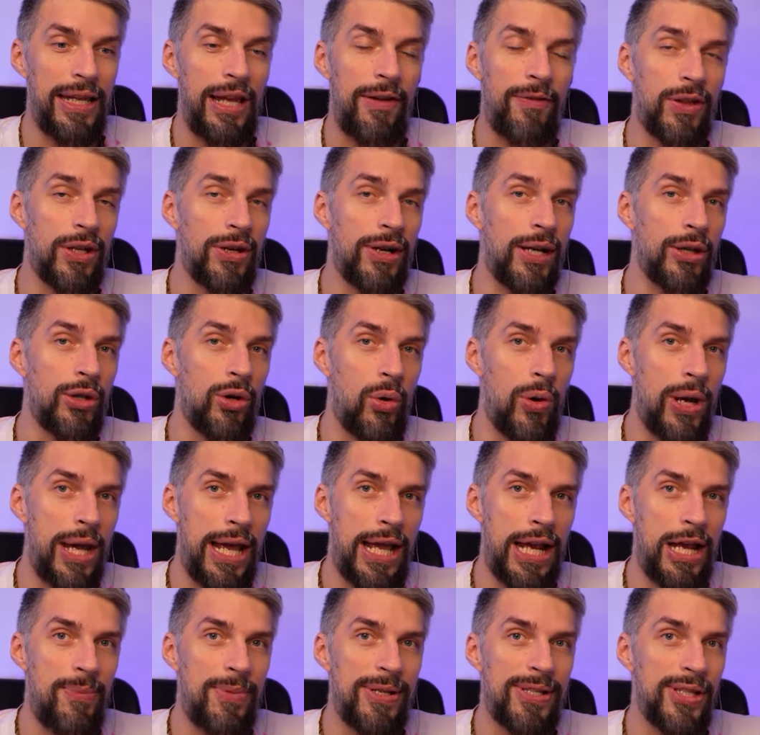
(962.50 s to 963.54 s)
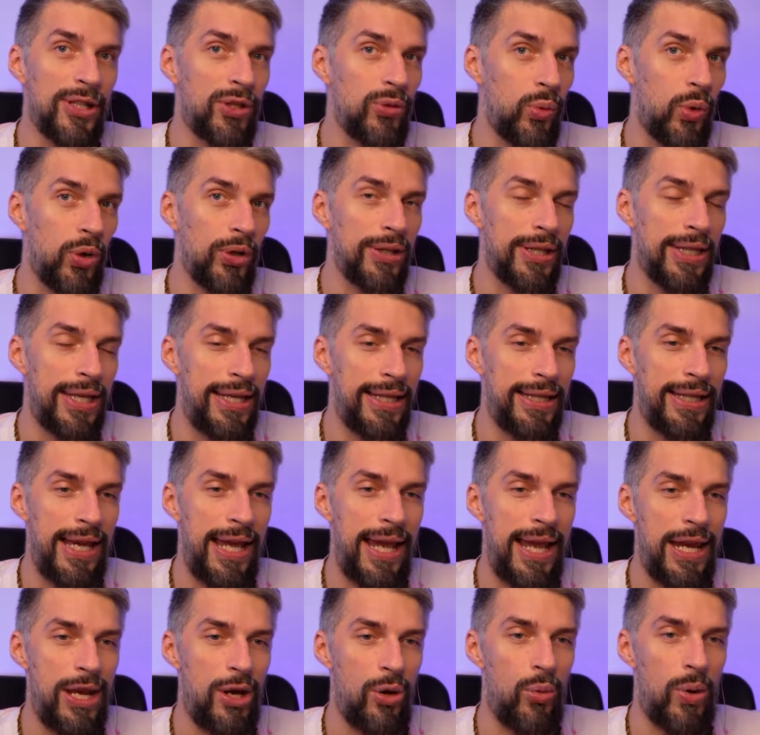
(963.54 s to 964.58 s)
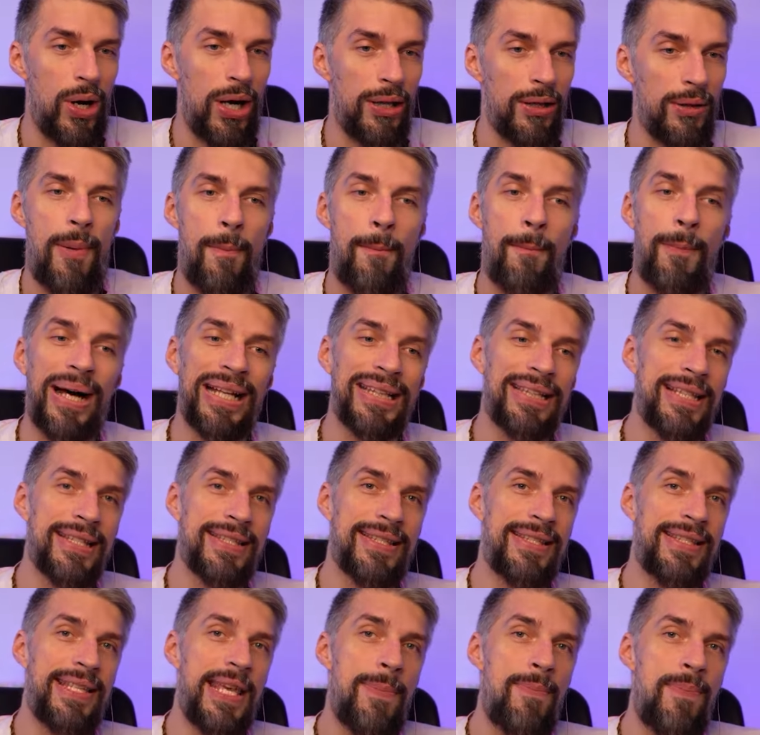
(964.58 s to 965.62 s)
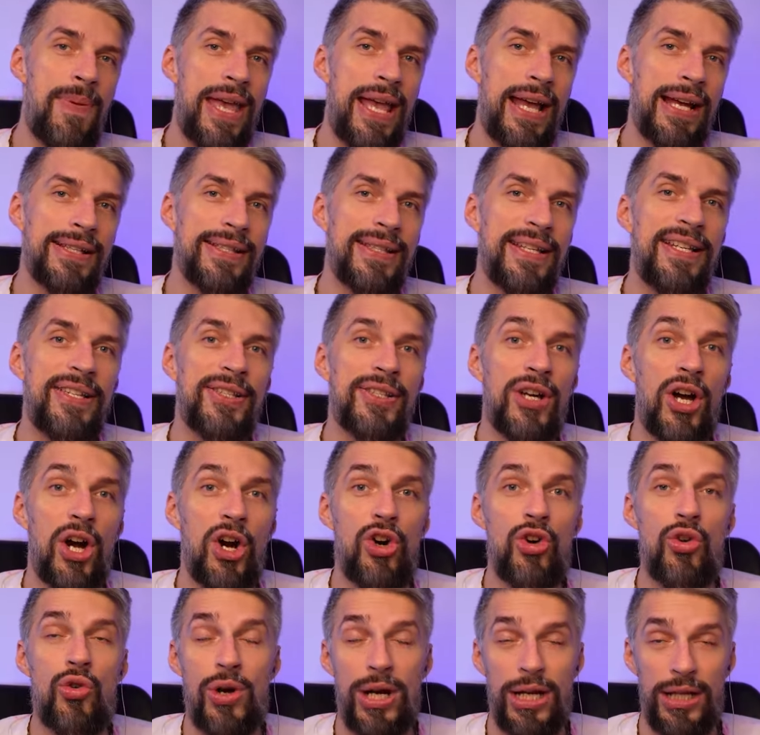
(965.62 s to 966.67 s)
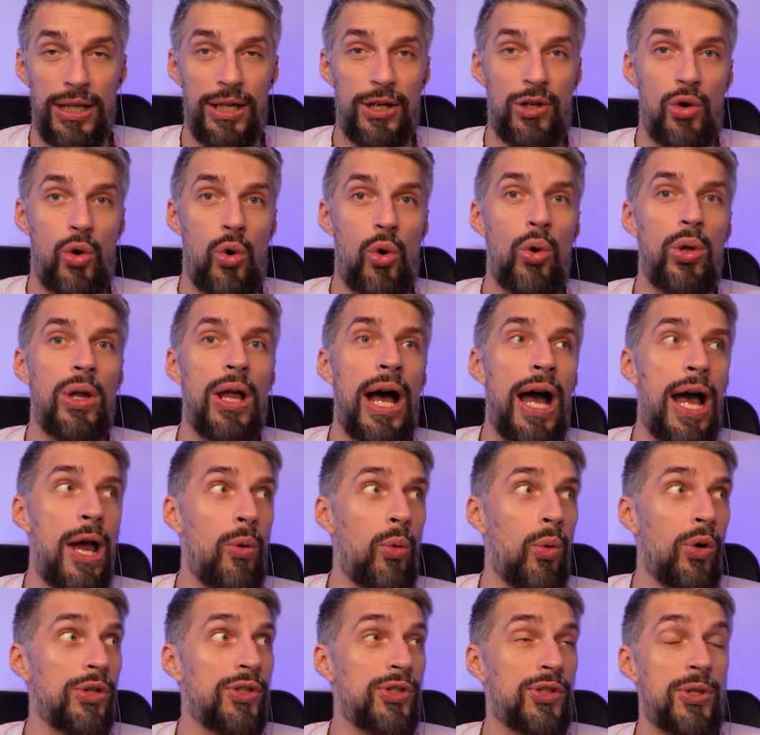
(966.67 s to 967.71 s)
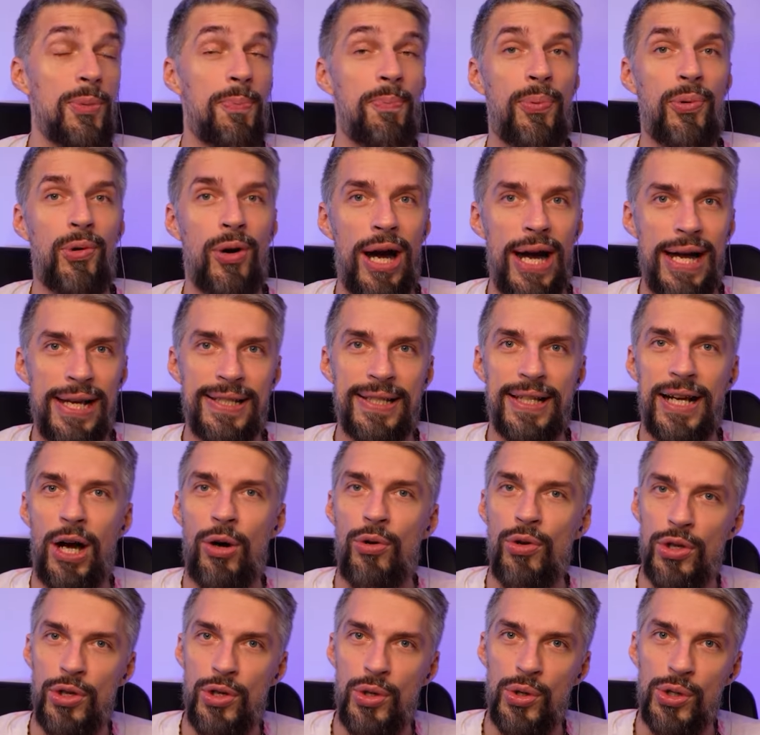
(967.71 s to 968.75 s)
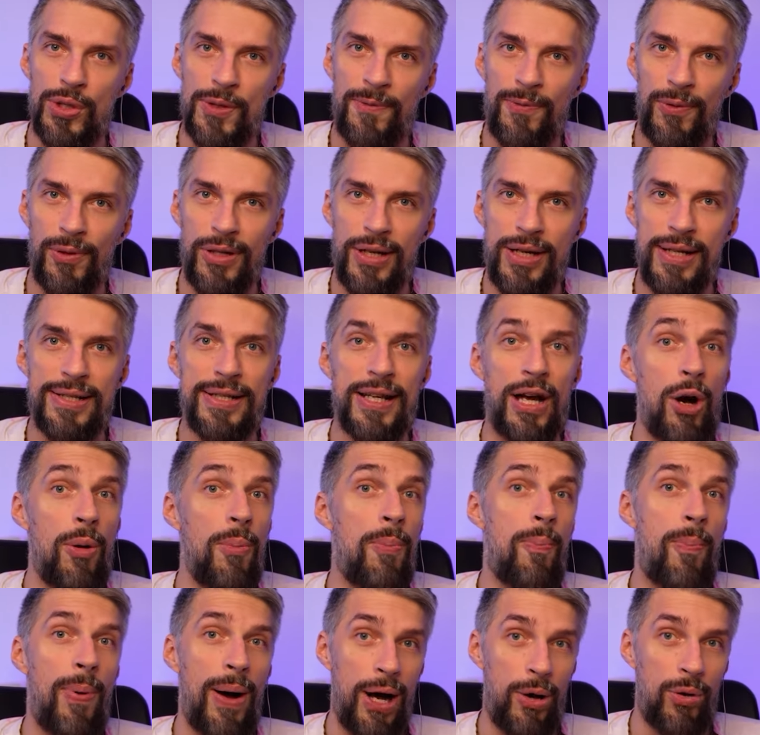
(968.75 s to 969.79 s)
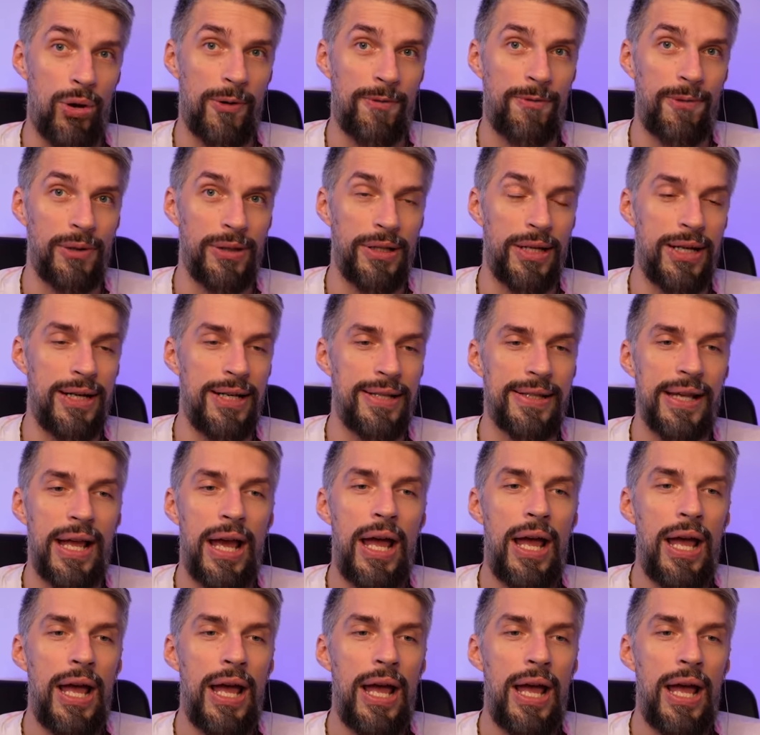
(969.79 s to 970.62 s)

if there are no enemies, it won't hit anyone. But its DPS is really cool. I was surprised how useful it is, how powerful it is,